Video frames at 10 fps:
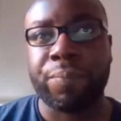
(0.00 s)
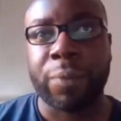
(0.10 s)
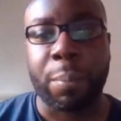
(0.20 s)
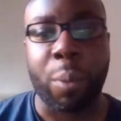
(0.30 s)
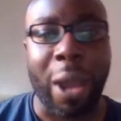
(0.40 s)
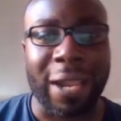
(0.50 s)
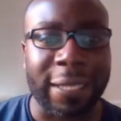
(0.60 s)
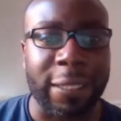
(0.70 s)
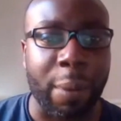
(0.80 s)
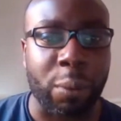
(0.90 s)
But what I liked
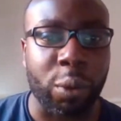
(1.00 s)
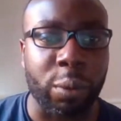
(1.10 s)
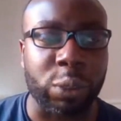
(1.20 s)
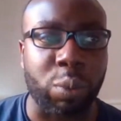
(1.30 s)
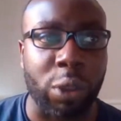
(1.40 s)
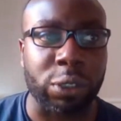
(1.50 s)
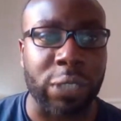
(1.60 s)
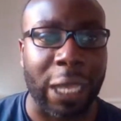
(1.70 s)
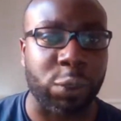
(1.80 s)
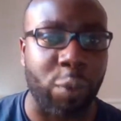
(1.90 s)
about Lewis was I
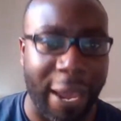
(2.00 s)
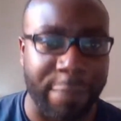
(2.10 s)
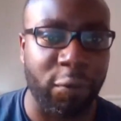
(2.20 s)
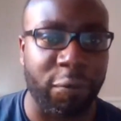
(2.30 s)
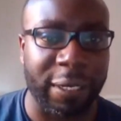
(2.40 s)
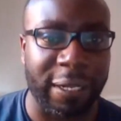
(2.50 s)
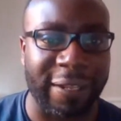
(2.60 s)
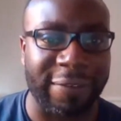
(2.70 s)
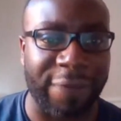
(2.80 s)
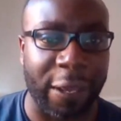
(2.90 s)
saw head movement in this
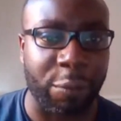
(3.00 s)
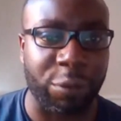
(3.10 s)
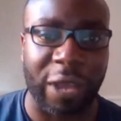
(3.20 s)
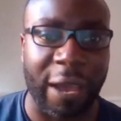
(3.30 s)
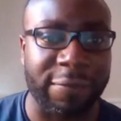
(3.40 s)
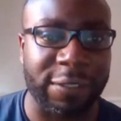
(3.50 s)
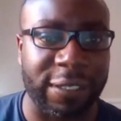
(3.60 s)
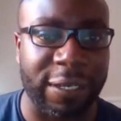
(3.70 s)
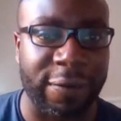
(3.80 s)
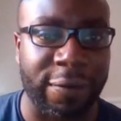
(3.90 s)
fight, which I haven't
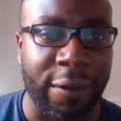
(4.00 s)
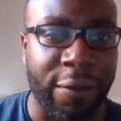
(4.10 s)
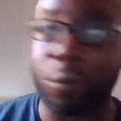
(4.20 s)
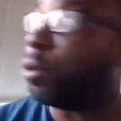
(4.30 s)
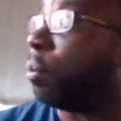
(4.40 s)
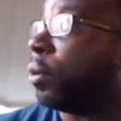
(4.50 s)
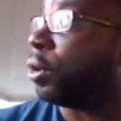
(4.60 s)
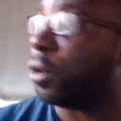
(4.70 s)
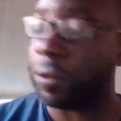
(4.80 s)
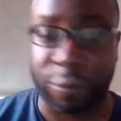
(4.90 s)
seen for a number of
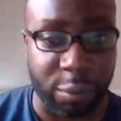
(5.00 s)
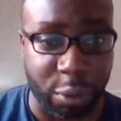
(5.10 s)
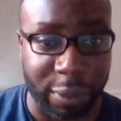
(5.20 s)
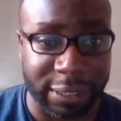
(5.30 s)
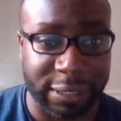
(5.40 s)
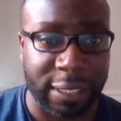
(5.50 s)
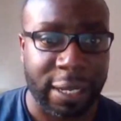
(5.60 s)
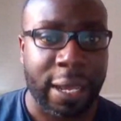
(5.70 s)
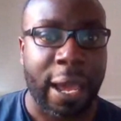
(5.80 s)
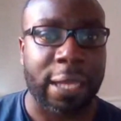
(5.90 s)
years from Lewis.
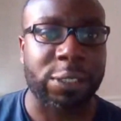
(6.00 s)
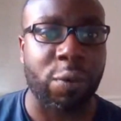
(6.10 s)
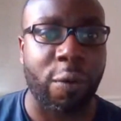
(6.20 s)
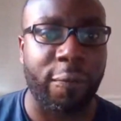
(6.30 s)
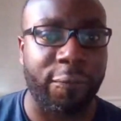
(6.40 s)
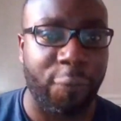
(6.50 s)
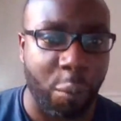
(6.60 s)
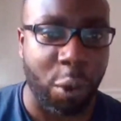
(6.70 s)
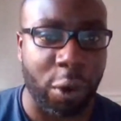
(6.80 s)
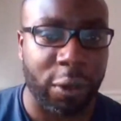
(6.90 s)
I saw
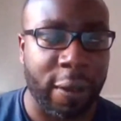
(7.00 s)
footwork.